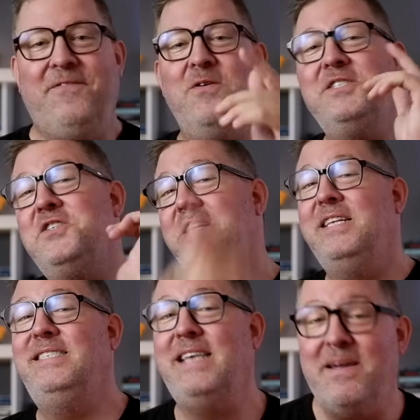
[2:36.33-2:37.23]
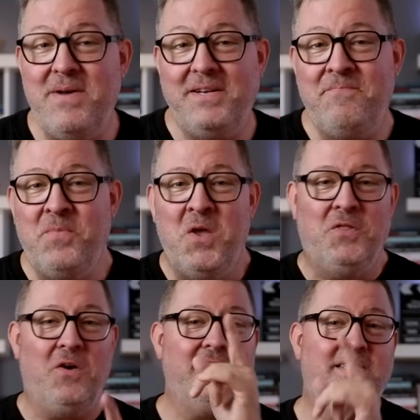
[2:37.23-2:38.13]
If you enjoyed this segment,
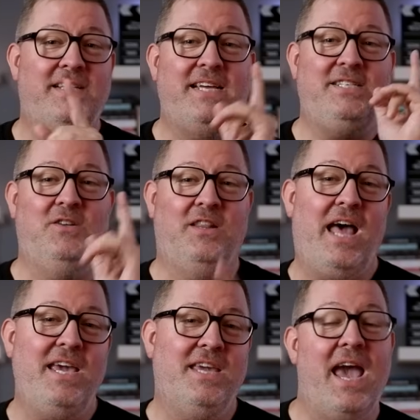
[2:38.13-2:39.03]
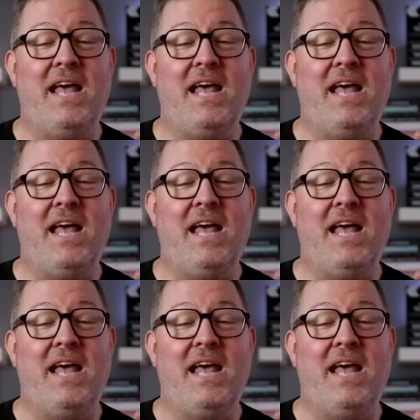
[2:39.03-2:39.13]
don't hesitate to like